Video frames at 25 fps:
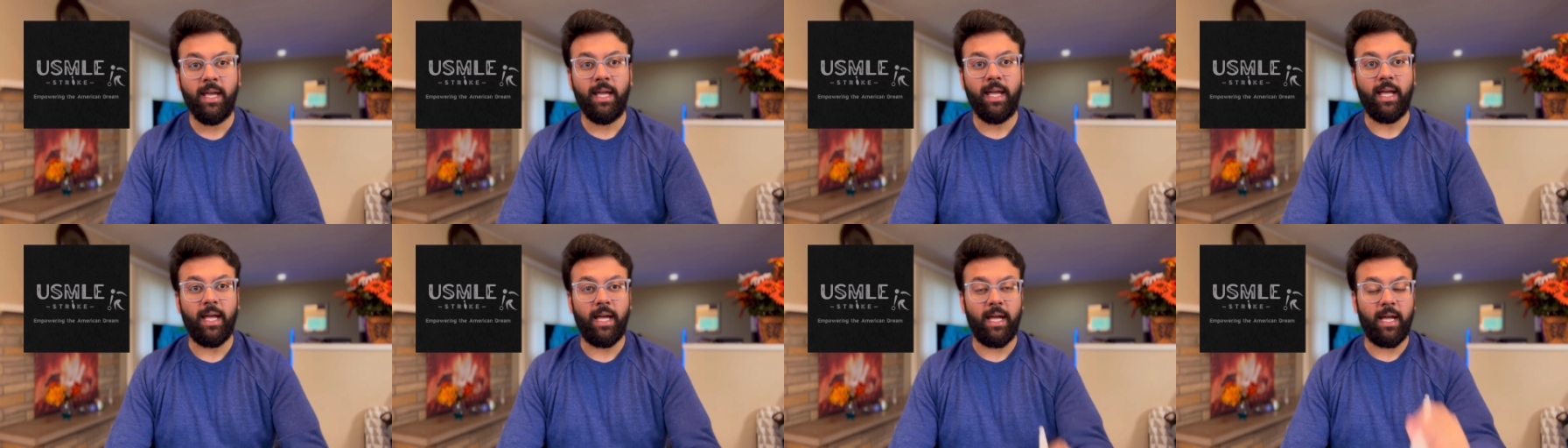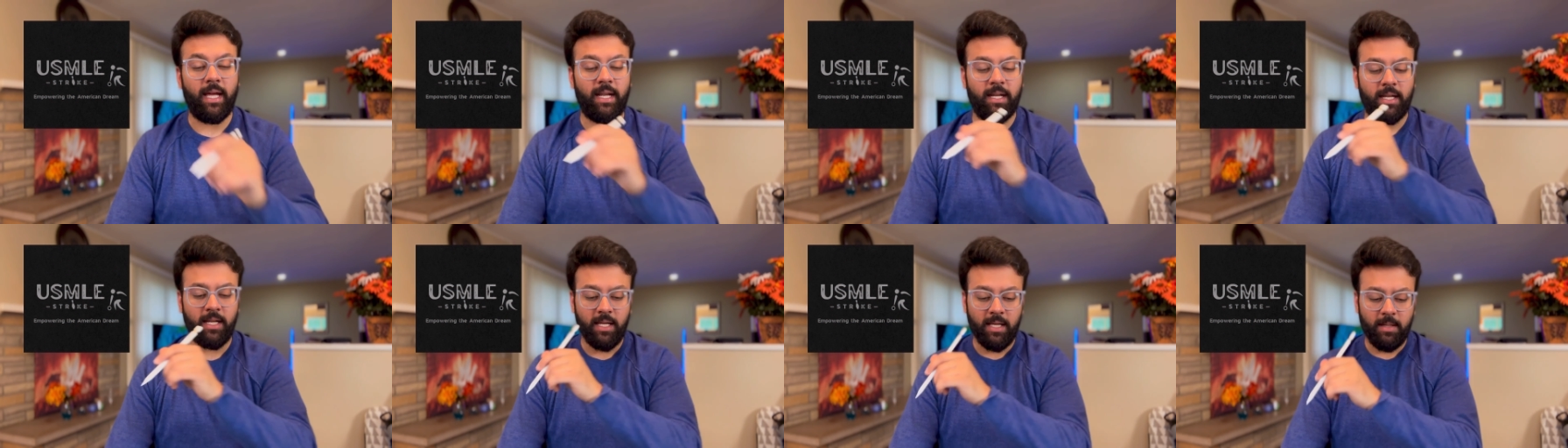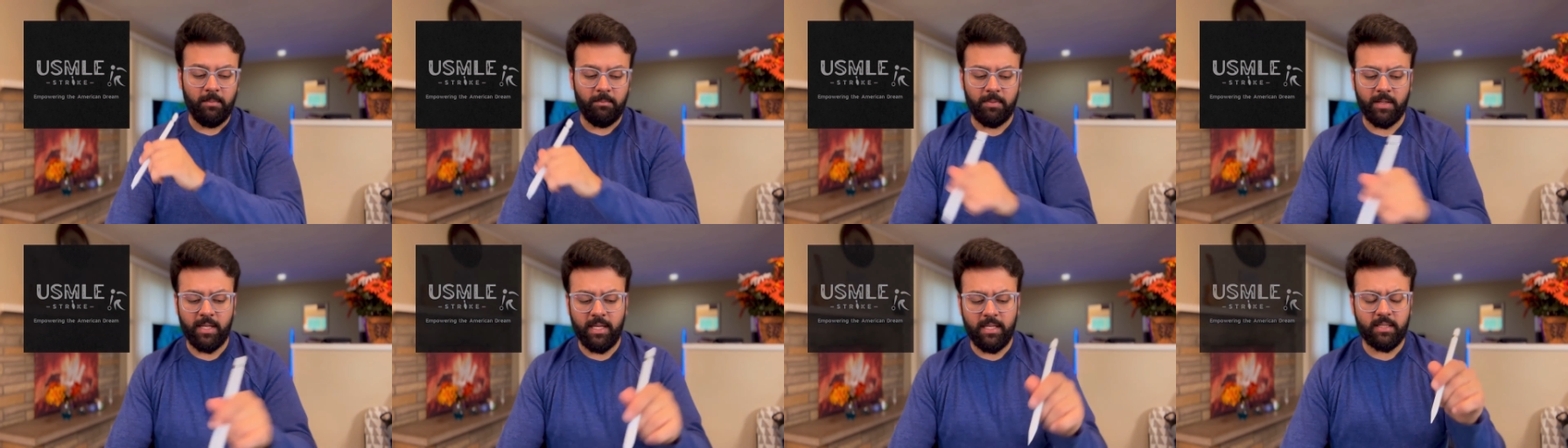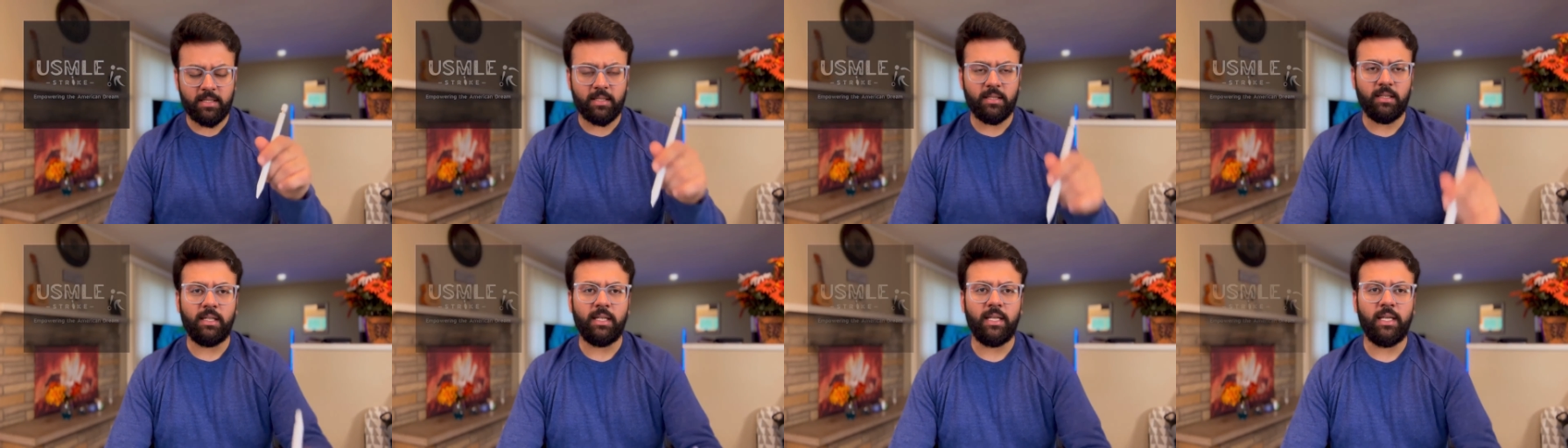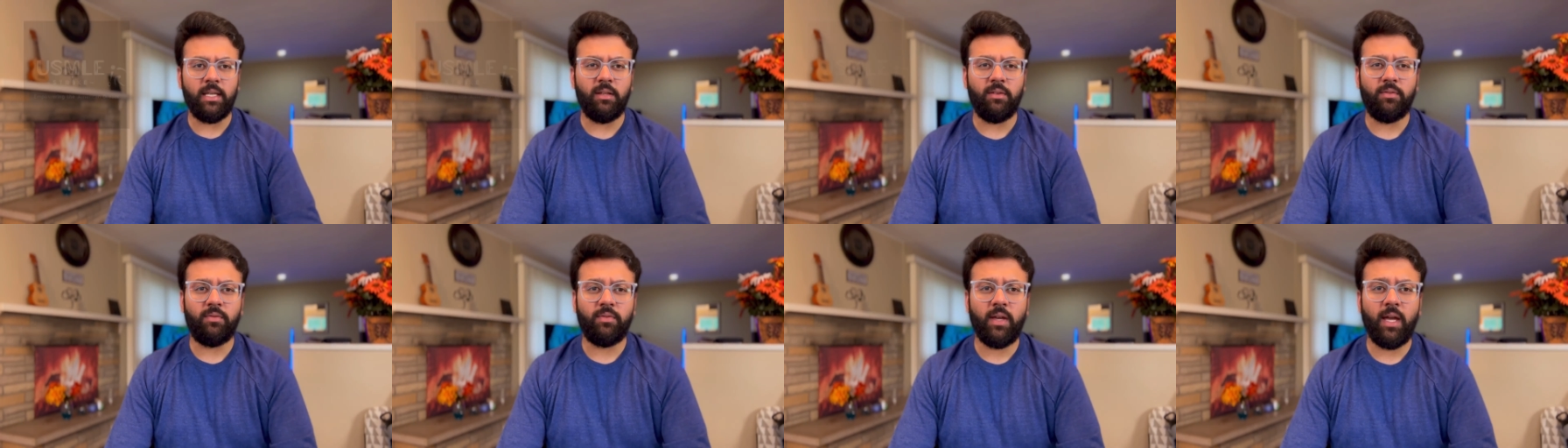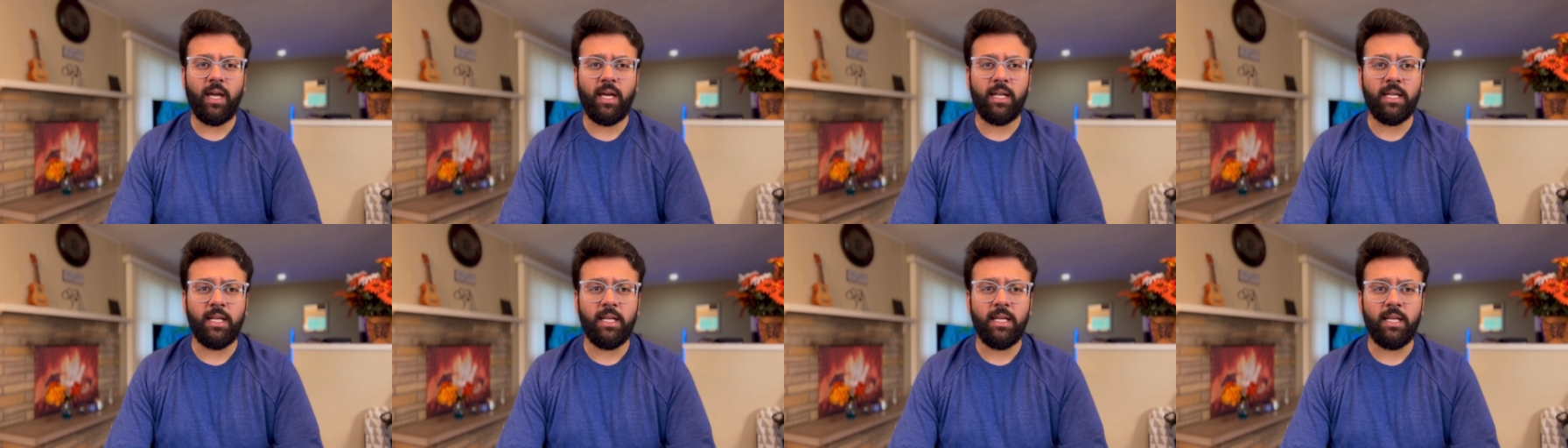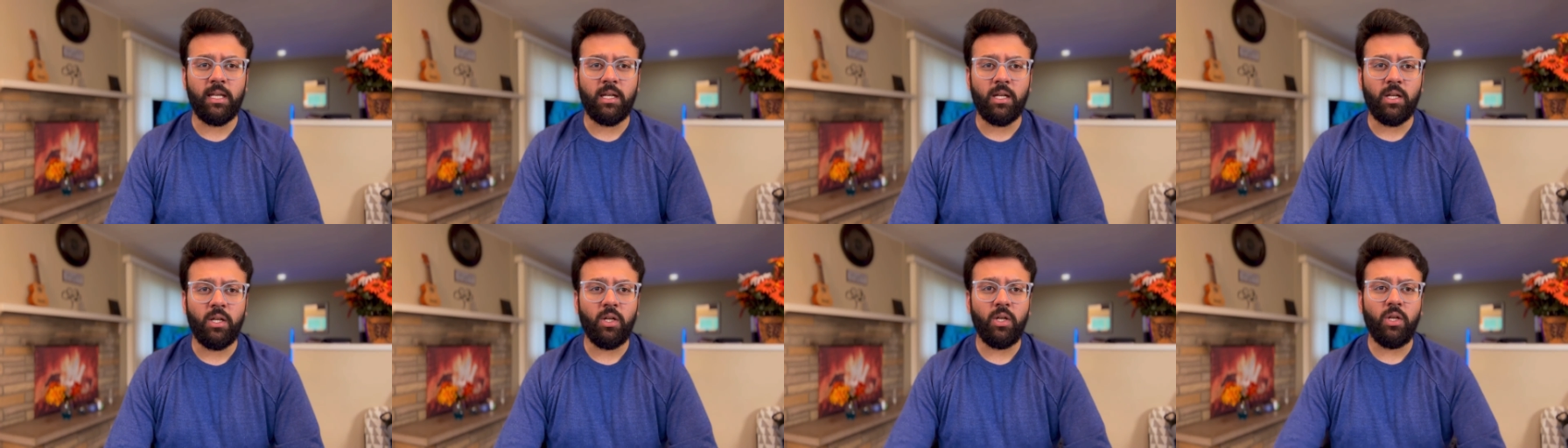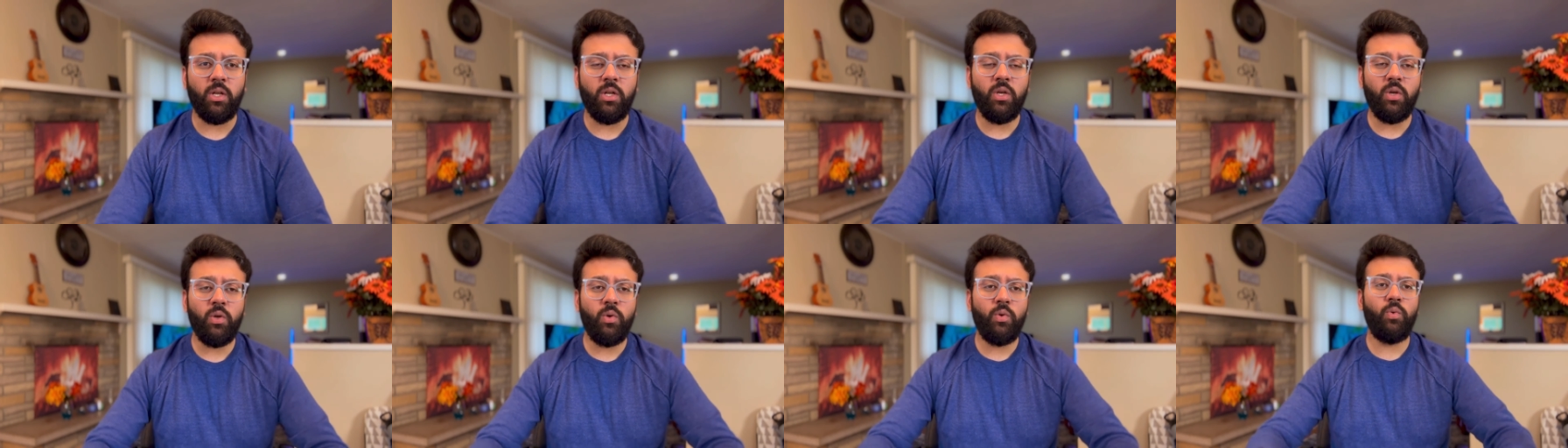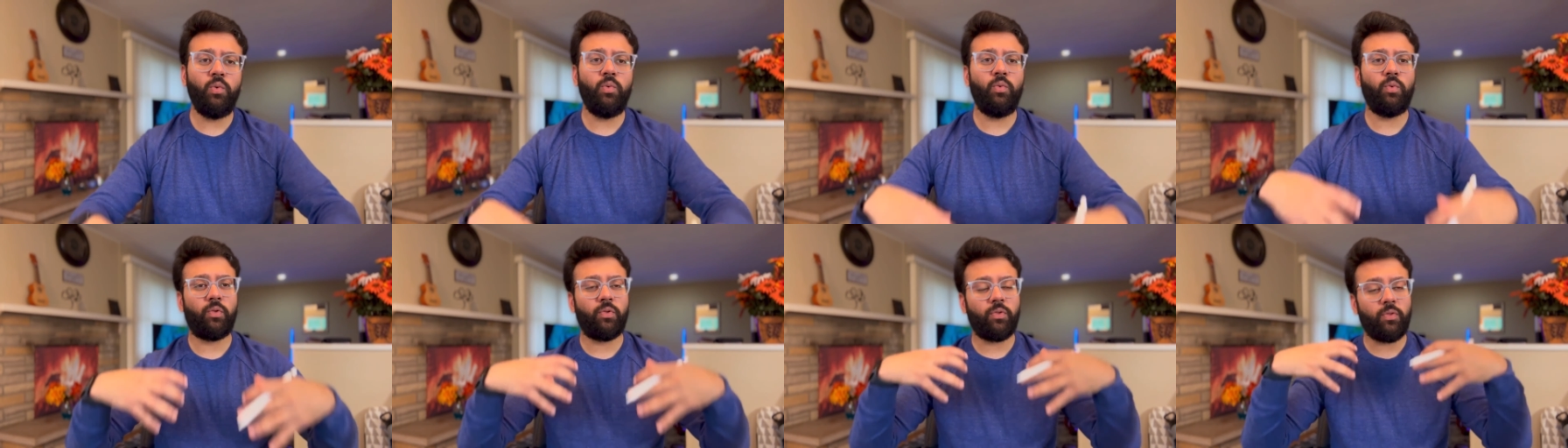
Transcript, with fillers: and please leave any new